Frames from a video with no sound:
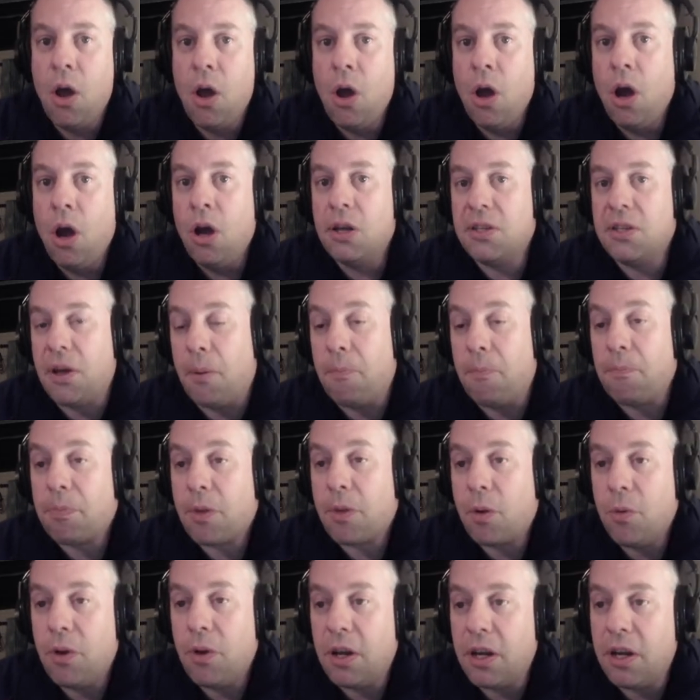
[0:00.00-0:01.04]
So
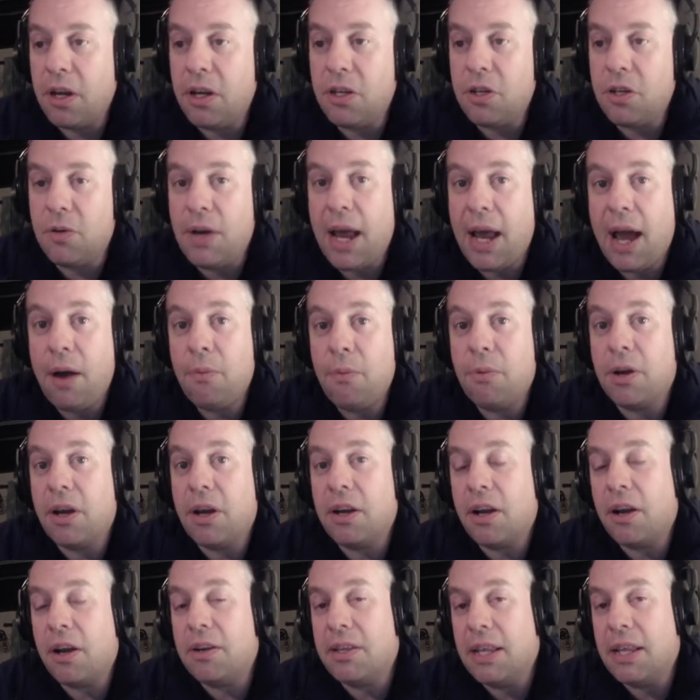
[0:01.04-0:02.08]
what I'm going to do now, we're
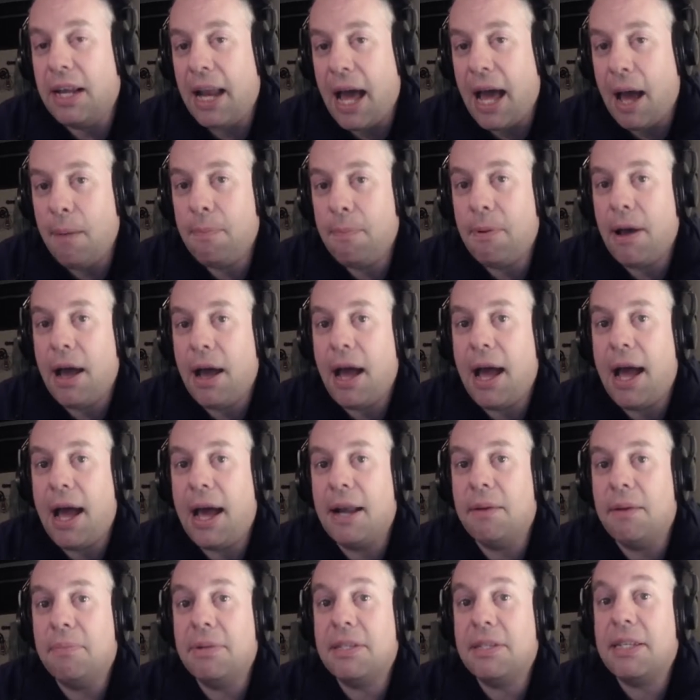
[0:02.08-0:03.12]
going to go to the lab,
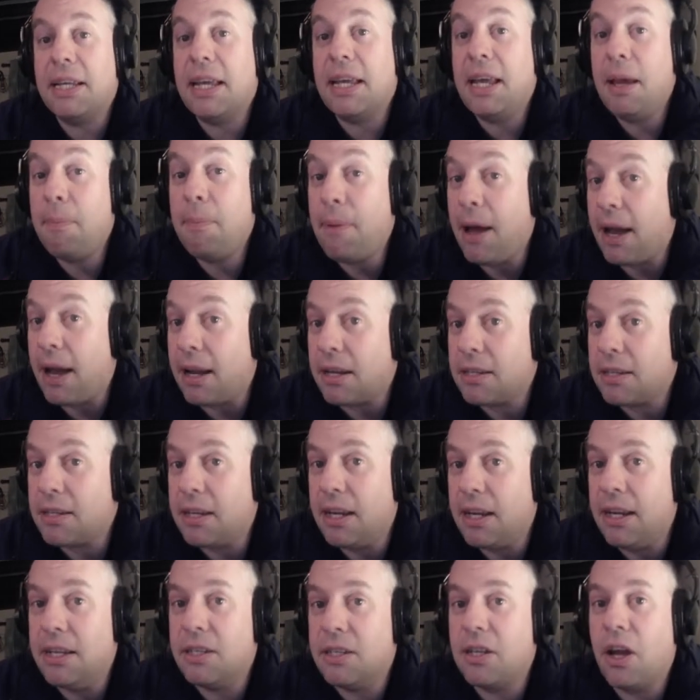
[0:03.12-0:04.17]
and Mr. Kipax
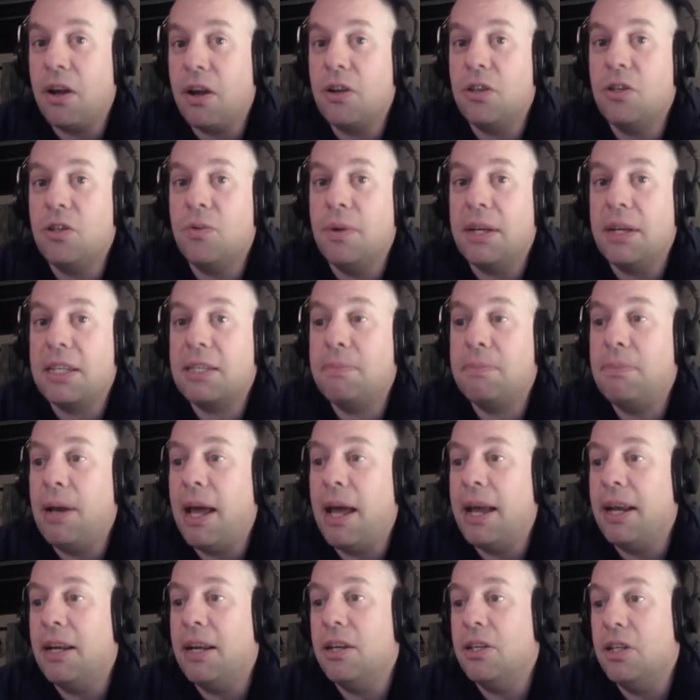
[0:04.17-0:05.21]
is going to
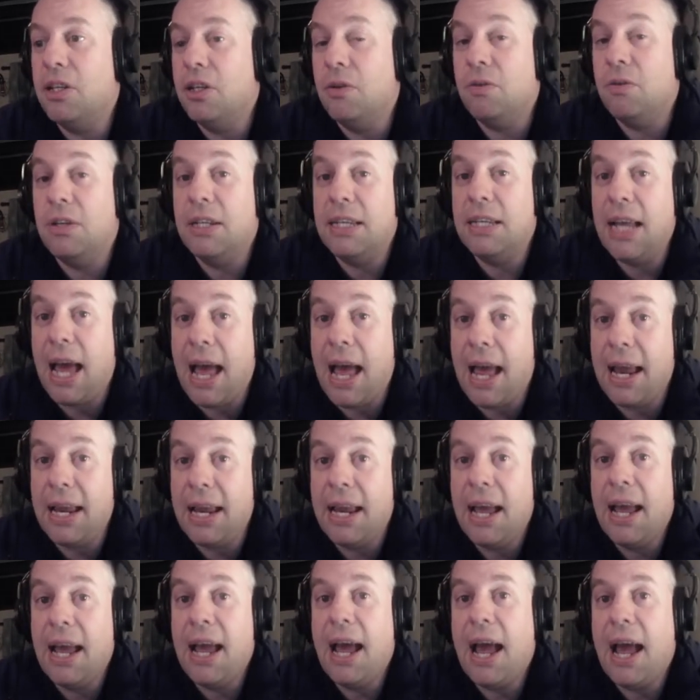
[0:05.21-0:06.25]
explain to you today
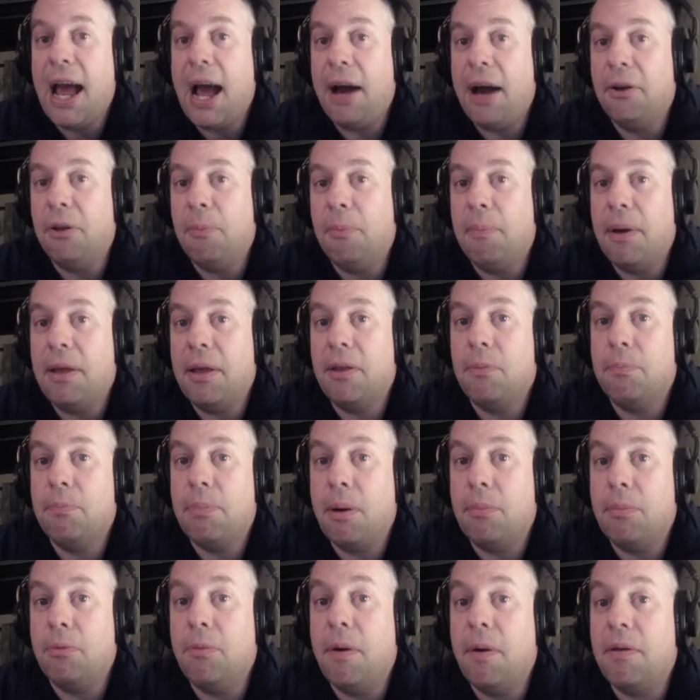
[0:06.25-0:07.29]
how the
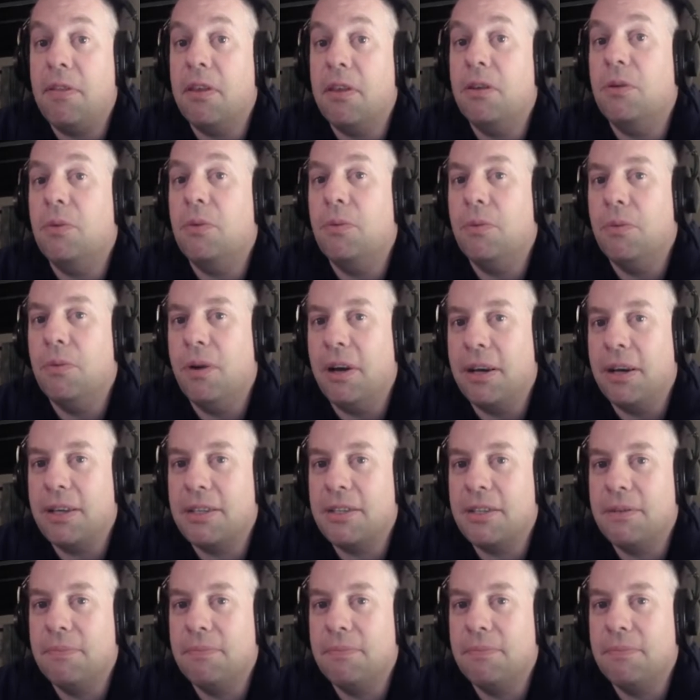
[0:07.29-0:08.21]
bubble method works.